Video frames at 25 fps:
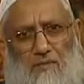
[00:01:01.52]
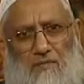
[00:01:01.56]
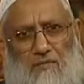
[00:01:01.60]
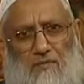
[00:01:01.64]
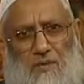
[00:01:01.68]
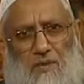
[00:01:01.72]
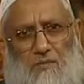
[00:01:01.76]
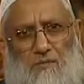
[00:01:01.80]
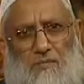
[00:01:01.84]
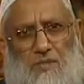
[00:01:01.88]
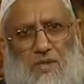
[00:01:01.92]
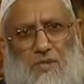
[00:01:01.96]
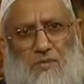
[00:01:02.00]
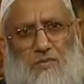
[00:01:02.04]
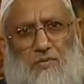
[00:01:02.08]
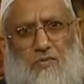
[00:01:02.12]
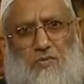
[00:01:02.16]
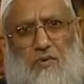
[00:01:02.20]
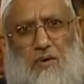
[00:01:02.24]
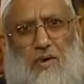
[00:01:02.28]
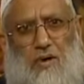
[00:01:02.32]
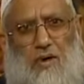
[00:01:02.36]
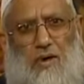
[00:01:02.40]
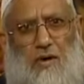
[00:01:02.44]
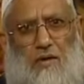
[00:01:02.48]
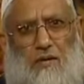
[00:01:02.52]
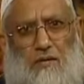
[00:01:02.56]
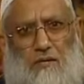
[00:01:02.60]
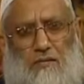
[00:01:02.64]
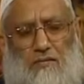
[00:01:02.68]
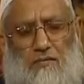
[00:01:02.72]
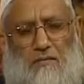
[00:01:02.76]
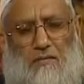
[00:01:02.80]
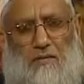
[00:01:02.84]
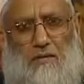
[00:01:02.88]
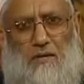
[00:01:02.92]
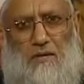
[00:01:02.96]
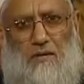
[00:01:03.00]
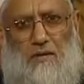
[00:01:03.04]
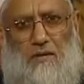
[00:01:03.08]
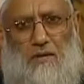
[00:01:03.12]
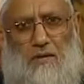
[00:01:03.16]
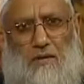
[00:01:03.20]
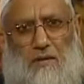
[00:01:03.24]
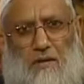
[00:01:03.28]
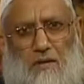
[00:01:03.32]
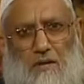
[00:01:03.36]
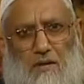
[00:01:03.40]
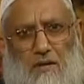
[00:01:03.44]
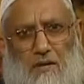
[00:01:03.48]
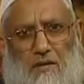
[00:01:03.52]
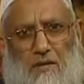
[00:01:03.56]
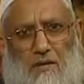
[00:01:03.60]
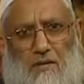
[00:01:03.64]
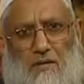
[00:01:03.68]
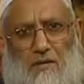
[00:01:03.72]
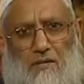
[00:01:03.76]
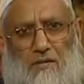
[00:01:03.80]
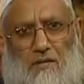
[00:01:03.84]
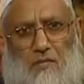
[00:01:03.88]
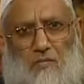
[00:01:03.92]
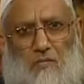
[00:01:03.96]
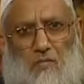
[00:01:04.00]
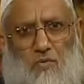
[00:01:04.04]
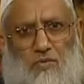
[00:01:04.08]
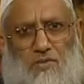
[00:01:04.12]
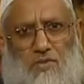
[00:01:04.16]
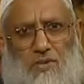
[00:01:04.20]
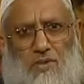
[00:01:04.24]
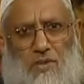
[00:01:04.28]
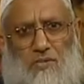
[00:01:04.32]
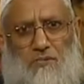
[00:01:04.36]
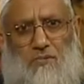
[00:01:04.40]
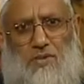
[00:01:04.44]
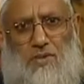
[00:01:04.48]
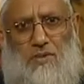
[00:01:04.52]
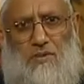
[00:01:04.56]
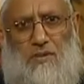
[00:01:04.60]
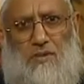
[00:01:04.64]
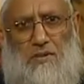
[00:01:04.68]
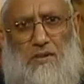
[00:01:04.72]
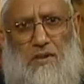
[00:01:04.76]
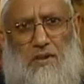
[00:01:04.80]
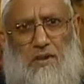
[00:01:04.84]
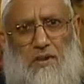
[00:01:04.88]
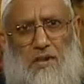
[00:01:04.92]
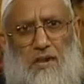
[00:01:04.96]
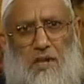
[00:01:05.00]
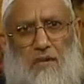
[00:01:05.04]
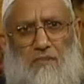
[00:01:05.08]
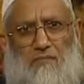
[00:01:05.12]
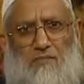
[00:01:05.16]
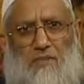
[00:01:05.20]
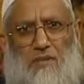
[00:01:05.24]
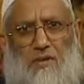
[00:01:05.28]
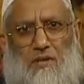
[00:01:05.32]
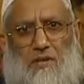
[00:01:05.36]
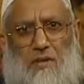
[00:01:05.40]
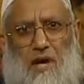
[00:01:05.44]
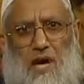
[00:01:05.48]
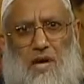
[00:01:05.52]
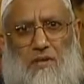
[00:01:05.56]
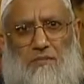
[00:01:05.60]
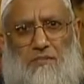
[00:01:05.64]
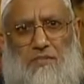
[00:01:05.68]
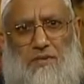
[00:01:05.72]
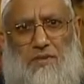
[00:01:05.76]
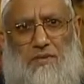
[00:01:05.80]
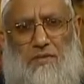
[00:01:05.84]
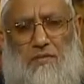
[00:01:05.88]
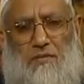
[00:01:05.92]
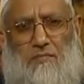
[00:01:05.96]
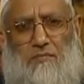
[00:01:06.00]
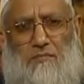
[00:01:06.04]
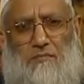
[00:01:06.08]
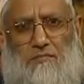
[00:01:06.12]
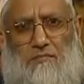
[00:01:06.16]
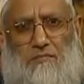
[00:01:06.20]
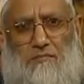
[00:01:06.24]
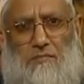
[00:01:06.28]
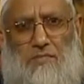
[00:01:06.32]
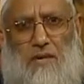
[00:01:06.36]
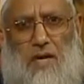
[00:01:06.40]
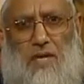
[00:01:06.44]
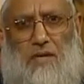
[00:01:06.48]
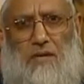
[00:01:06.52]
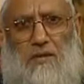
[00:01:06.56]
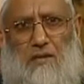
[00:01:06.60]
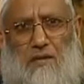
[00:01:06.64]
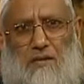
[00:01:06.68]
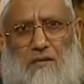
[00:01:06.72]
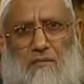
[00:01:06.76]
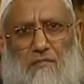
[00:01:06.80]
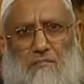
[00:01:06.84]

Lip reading: from this Quran, the Muslims have derived many,